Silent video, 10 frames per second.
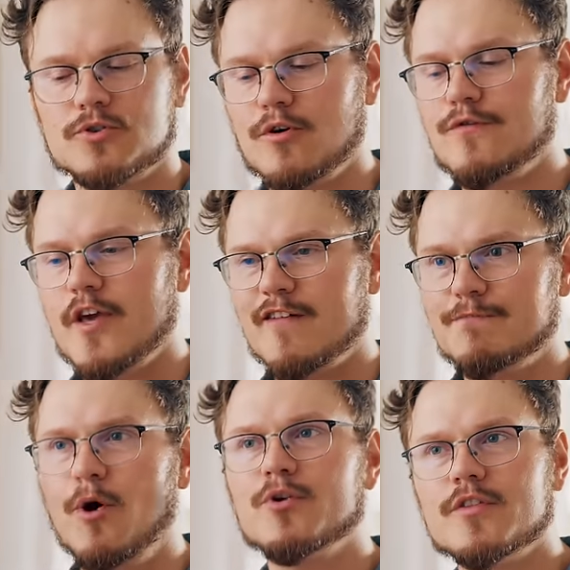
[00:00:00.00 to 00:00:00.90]
so if you have
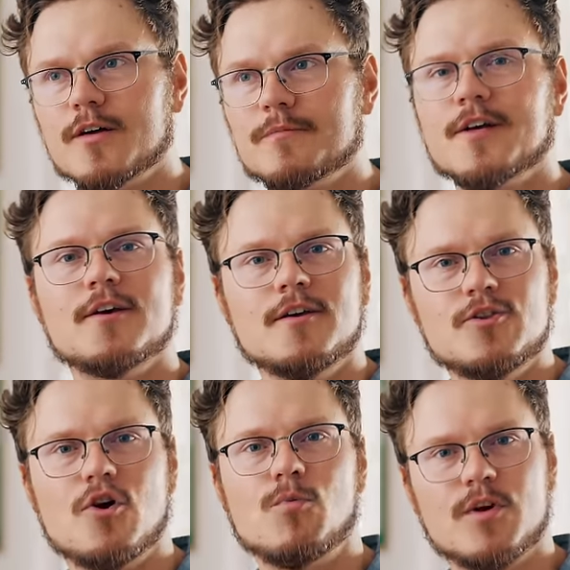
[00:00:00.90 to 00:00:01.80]
both of them, you
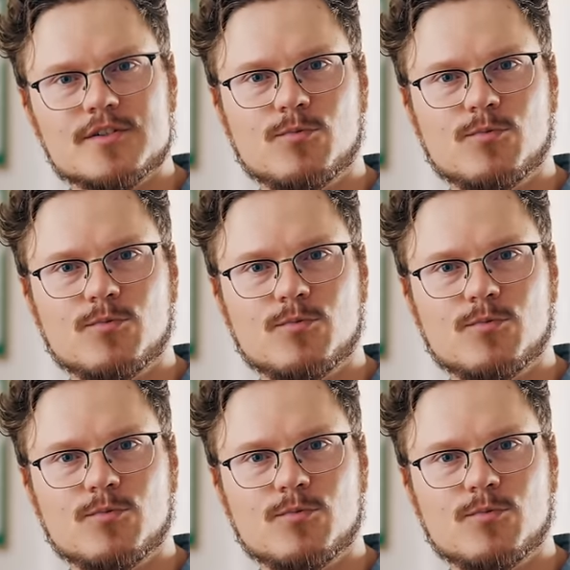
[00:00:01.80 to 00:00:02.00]
know what is